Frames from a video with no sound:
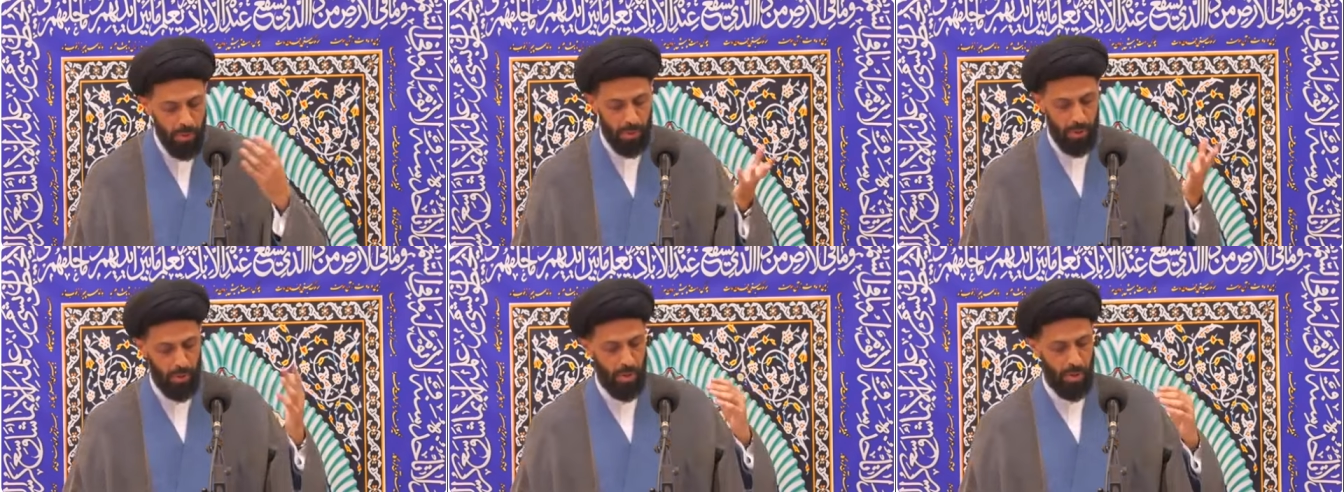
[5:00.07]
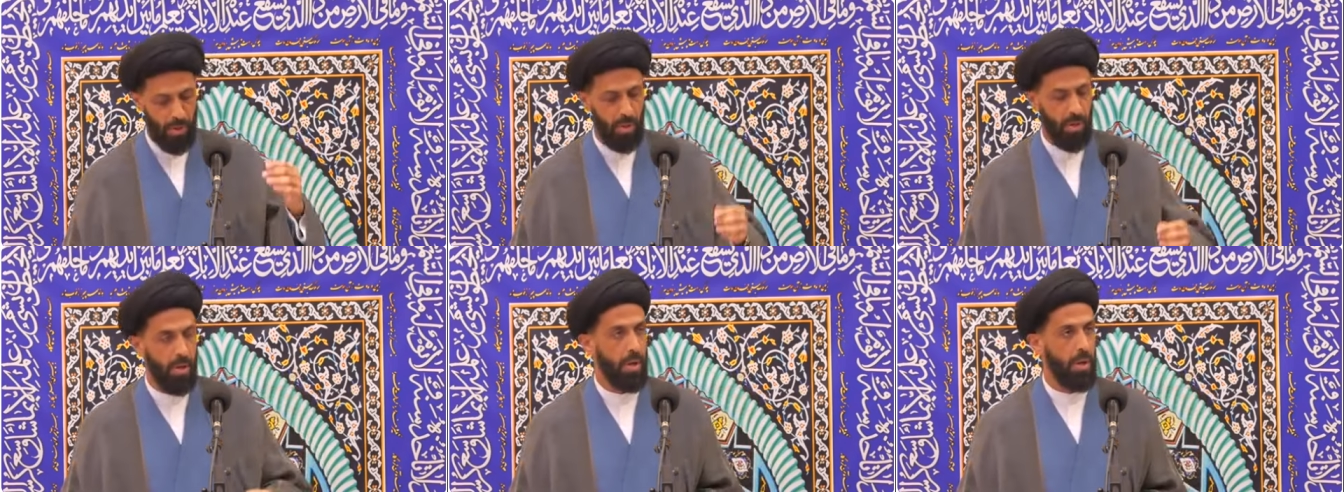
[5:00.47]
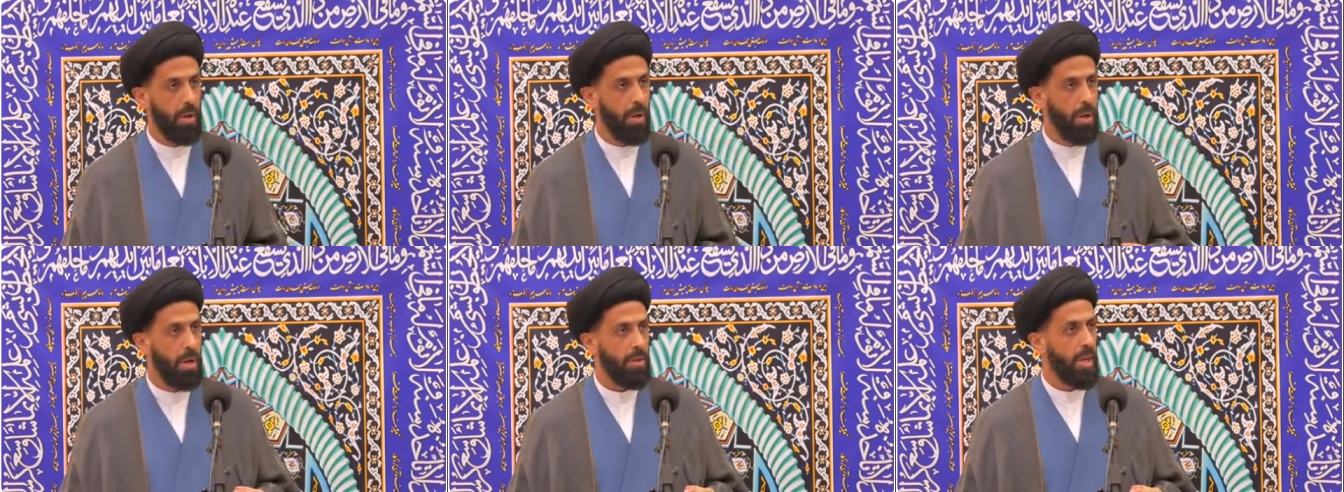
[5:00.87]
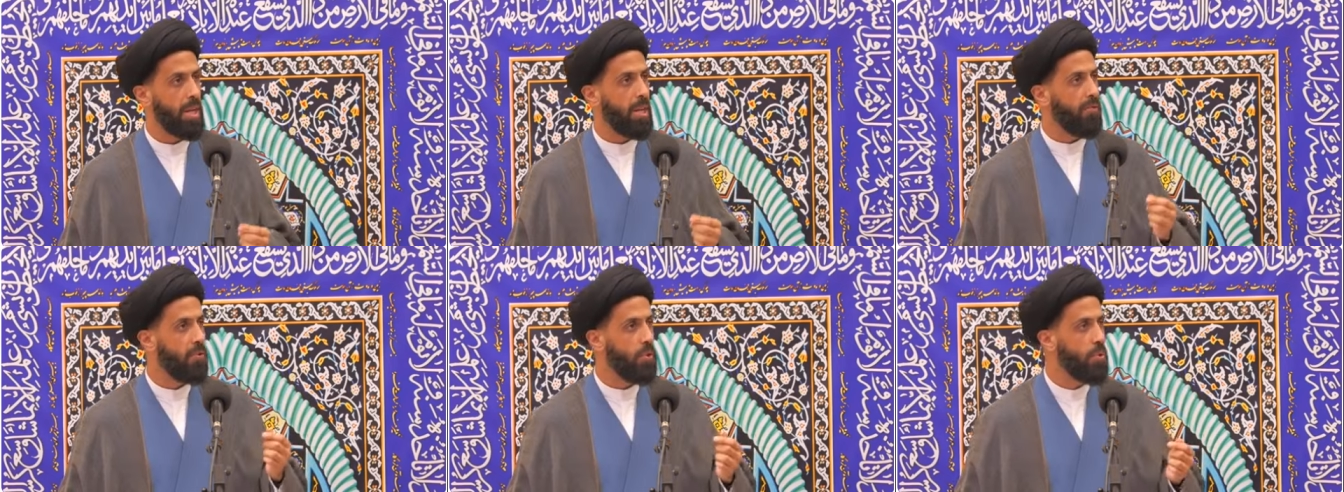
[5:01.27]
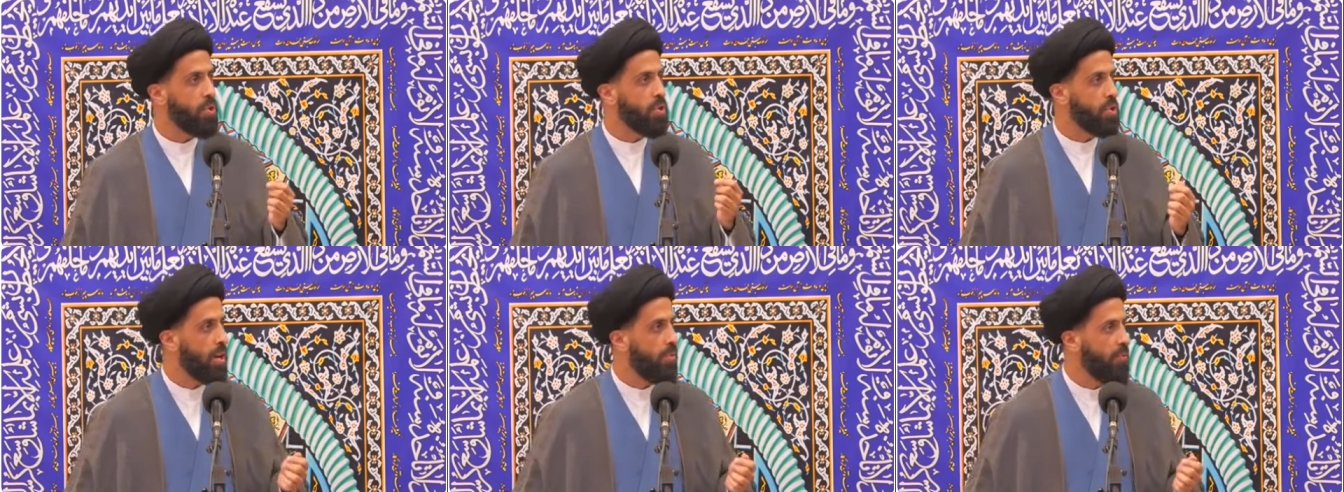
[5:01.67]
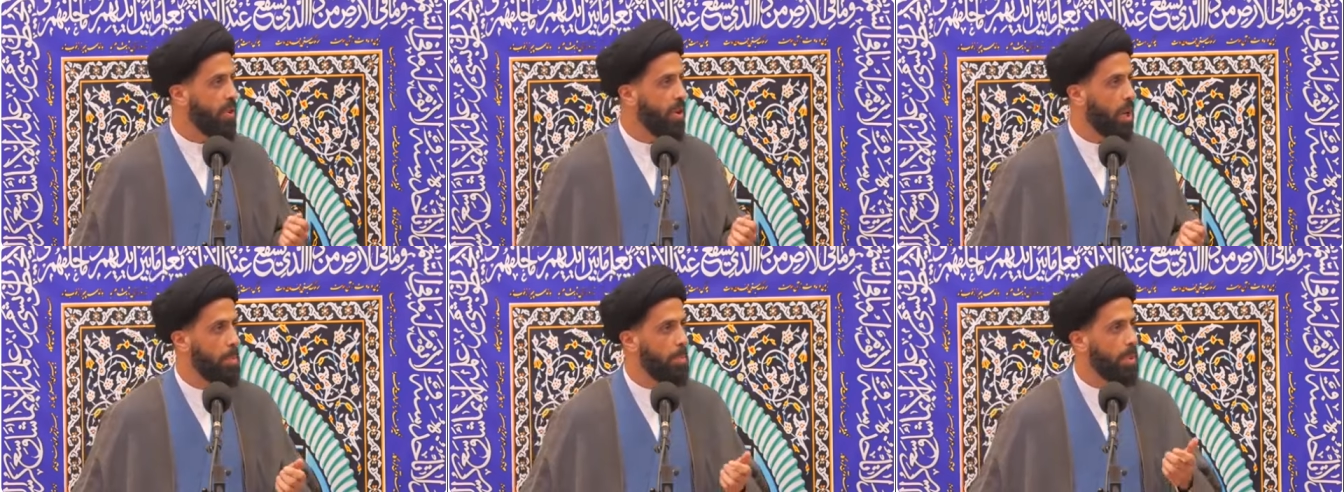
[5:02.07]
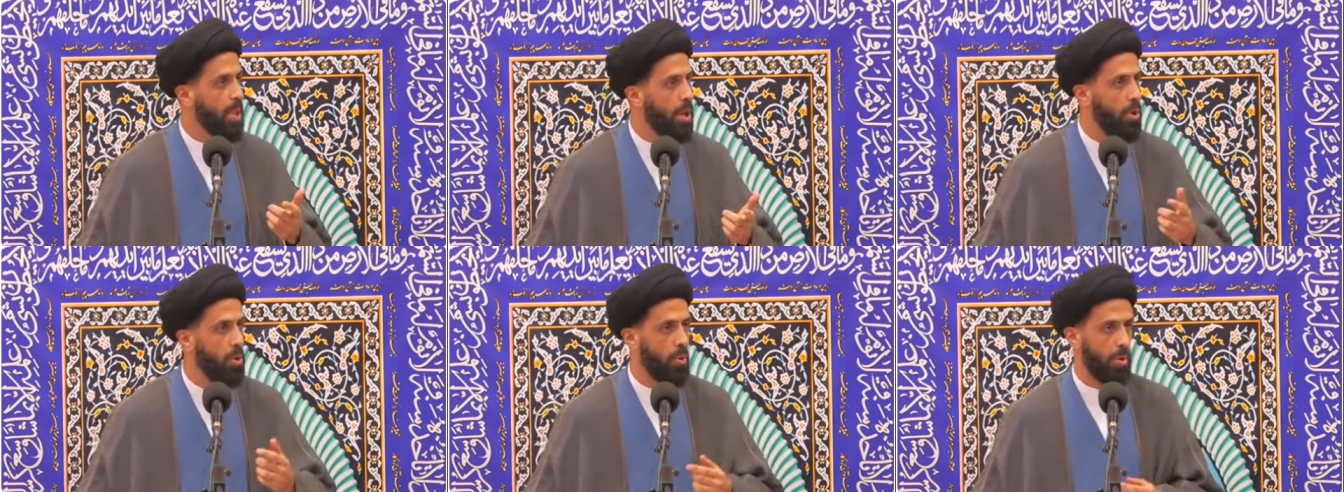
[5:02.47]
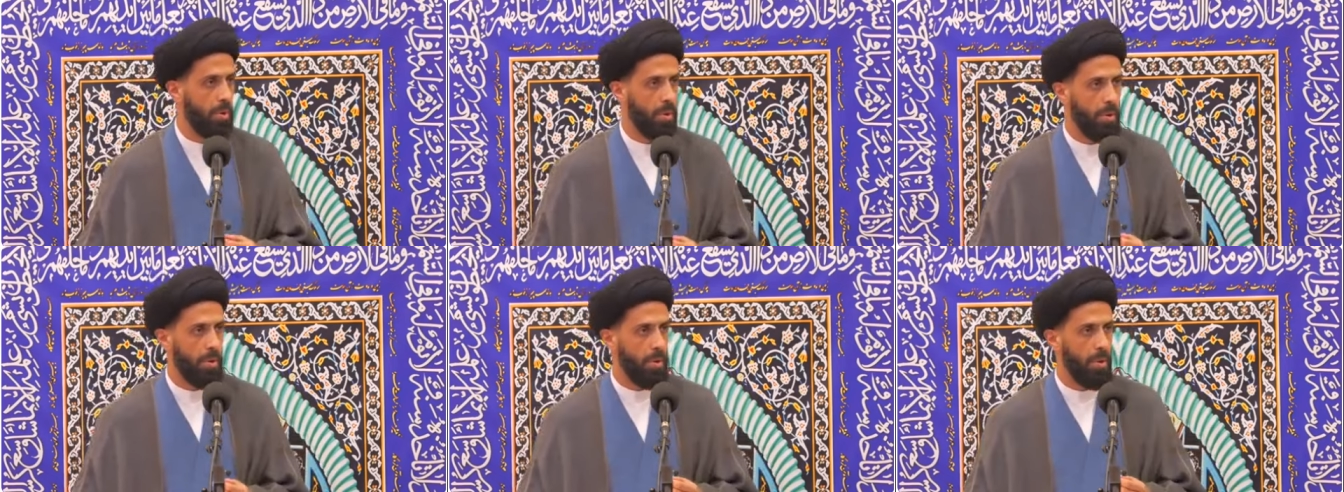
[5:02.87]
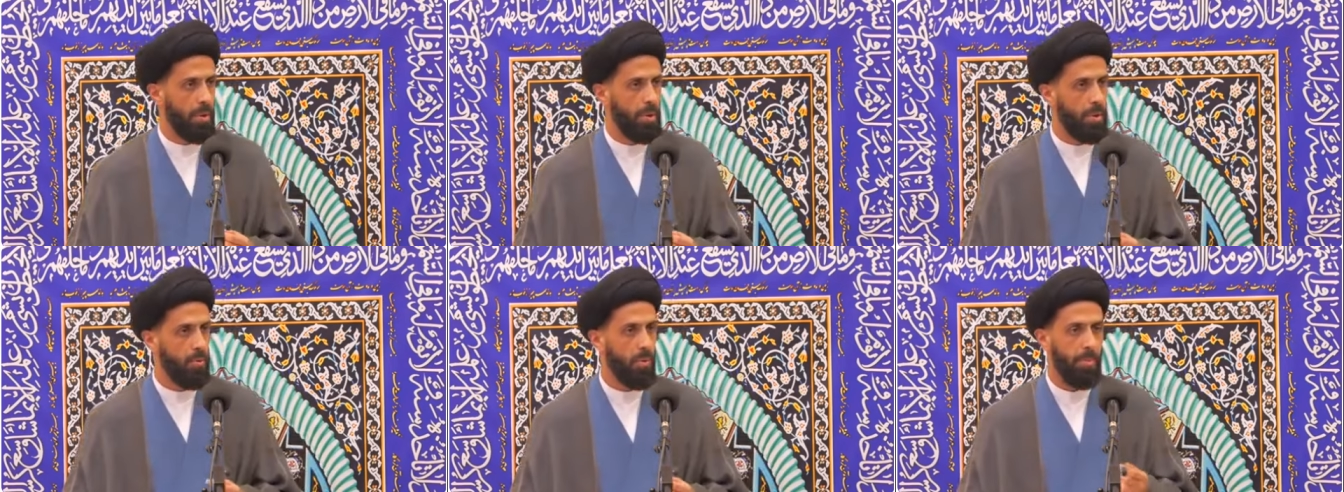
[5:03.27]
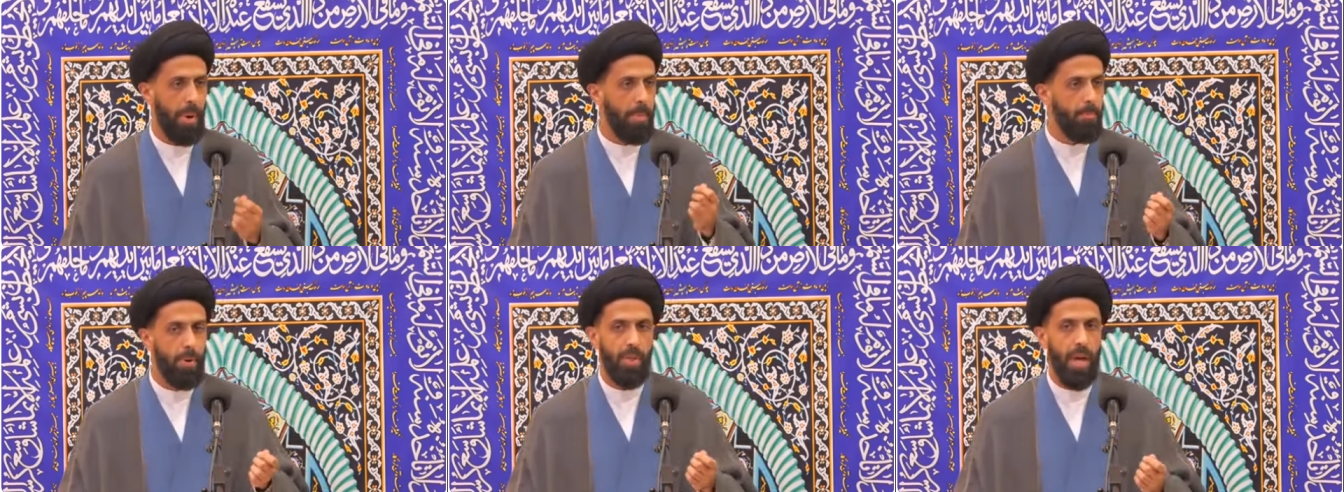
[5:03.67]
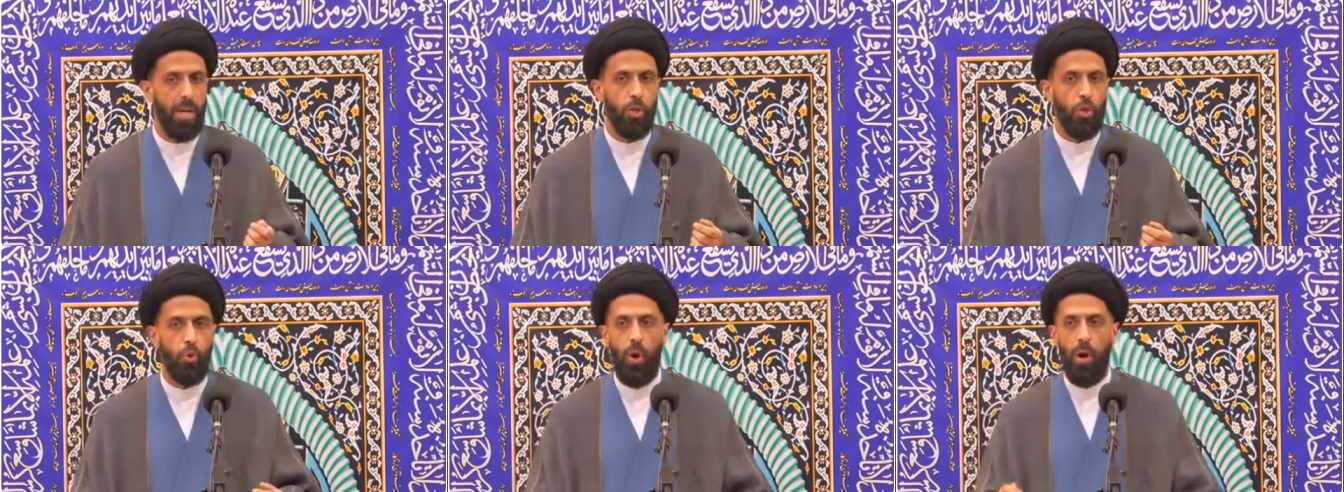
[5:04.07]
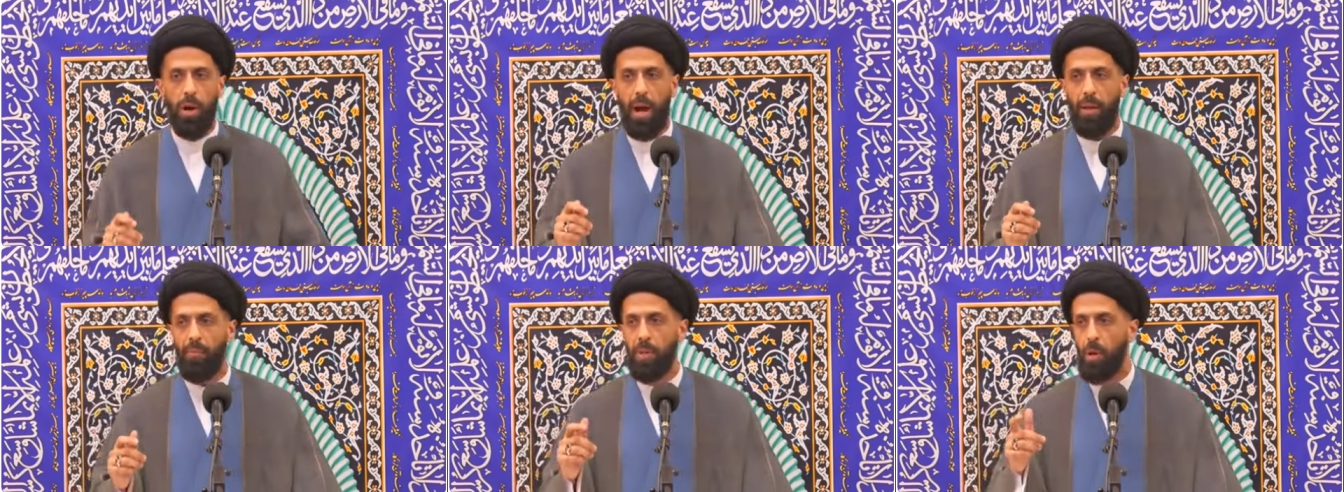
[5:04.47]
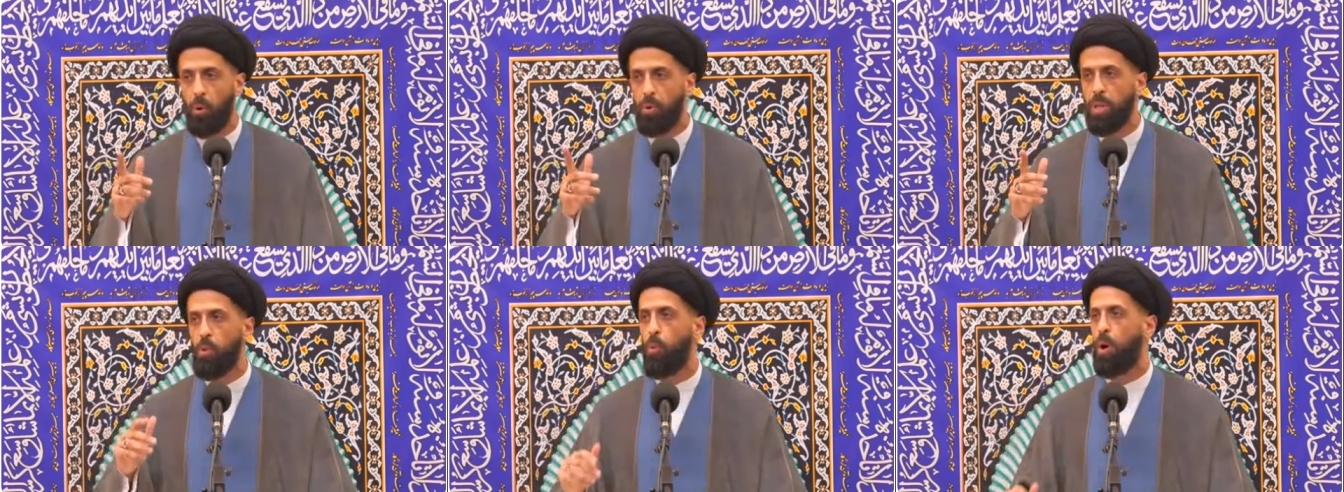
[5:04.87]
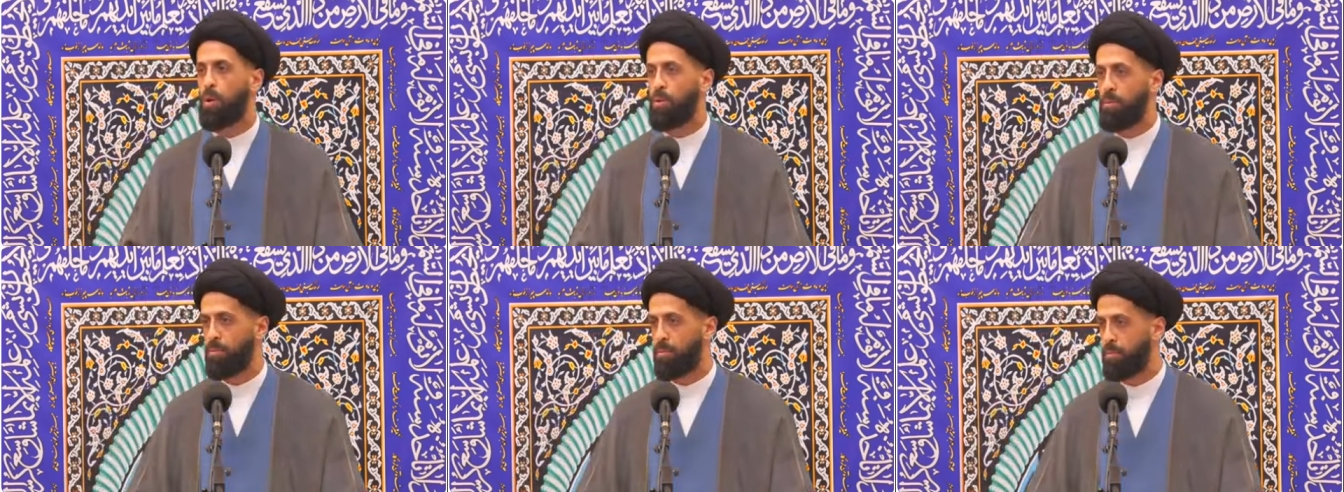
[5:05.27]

mithluh. That if you suffer a blow, remember that you are not the only one.